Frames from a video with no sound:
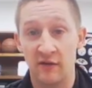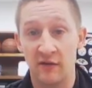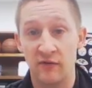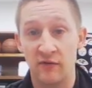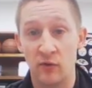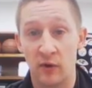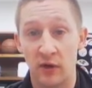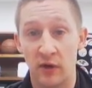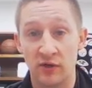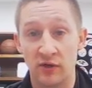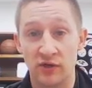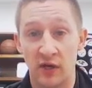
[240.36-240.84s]
If
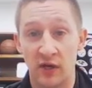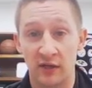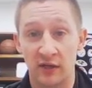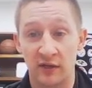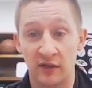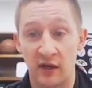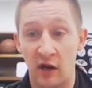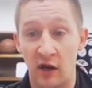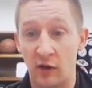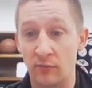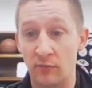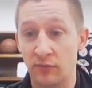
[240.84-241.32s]
you want to check
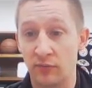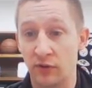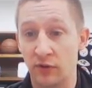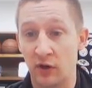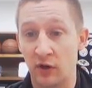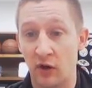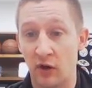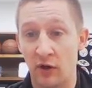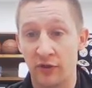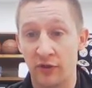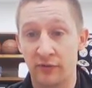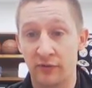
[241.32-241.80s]
that out and
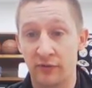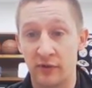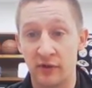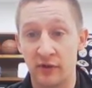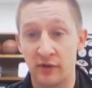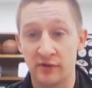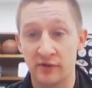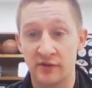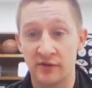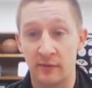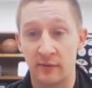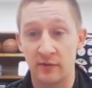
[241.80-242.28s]
plug all 3
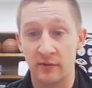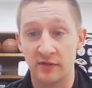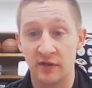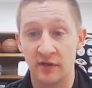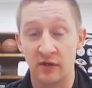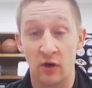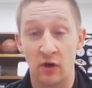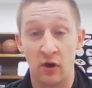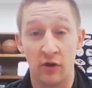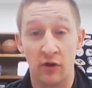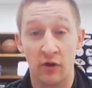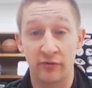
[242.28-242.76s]
of those numbers
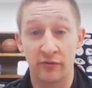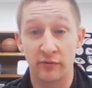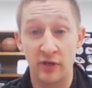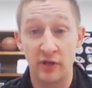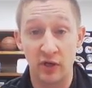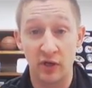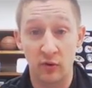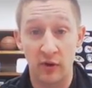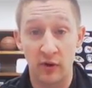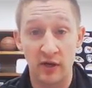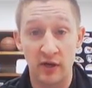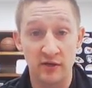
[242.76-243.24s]
into all 3
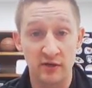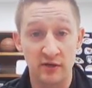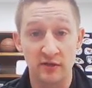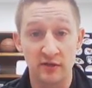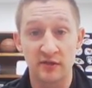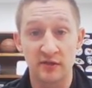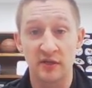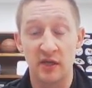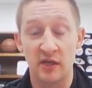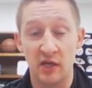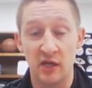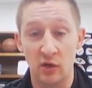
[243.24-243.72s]

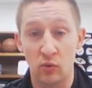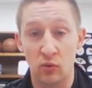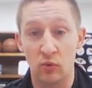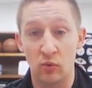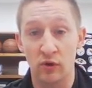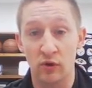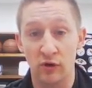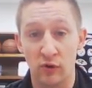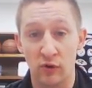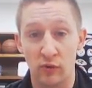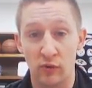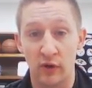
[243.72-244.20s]
equations, it
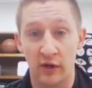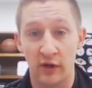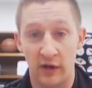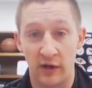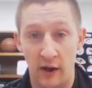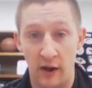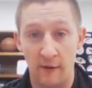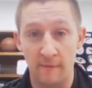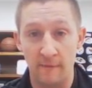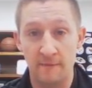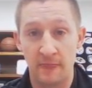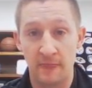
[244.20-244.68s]
will work
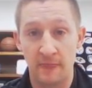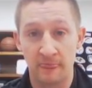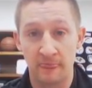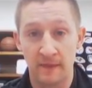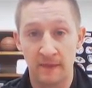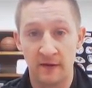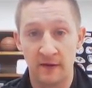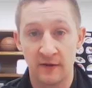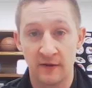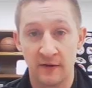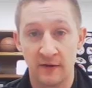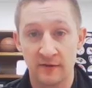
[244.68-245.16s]
out.
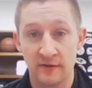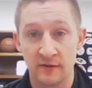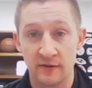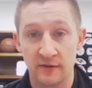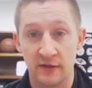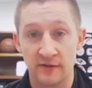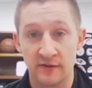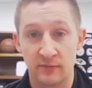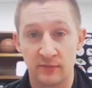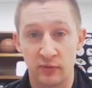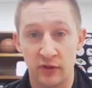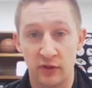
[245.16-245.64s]
So
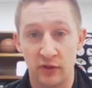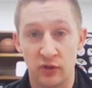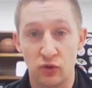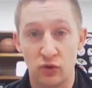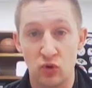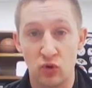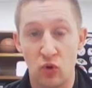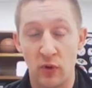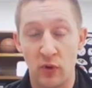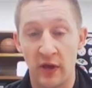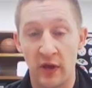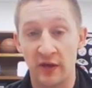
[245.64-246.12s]
that's a pretty
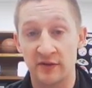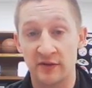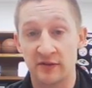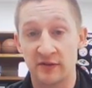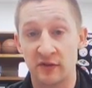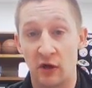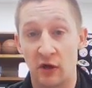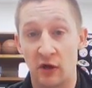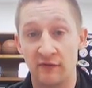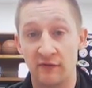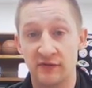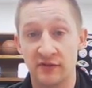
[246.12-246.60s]
cool way to
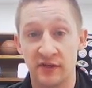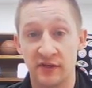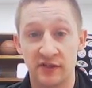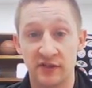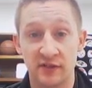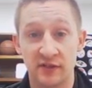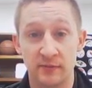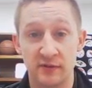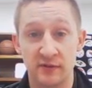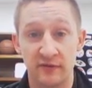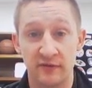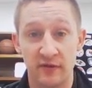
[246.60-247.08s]
solve
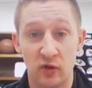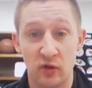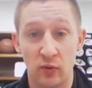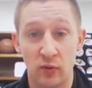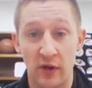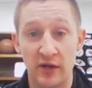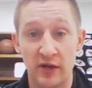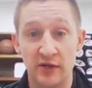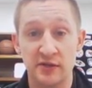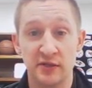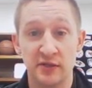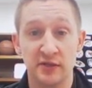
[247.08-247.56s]
systems of
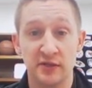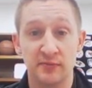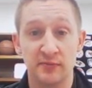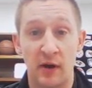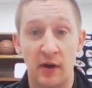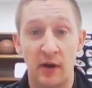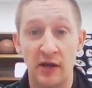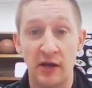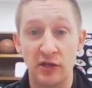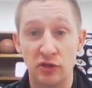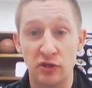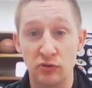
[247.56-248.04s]
equations
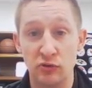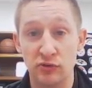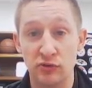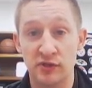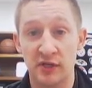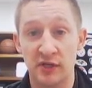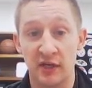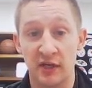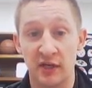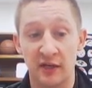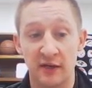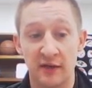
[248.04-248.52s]
by
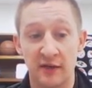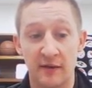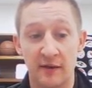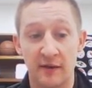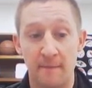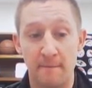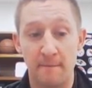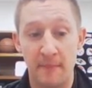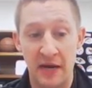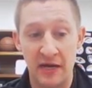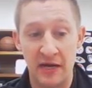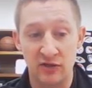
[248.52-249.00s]
using
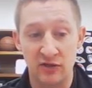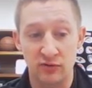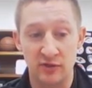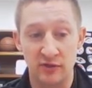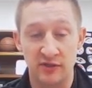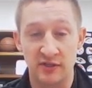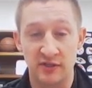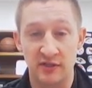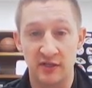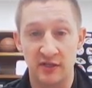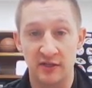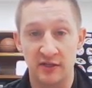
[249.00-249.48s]

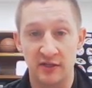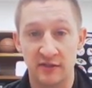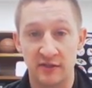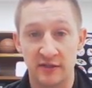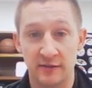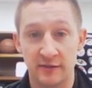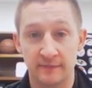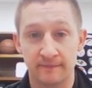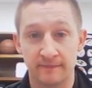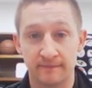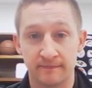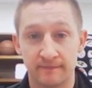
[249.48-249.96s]

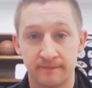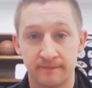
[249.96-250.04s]
matrices.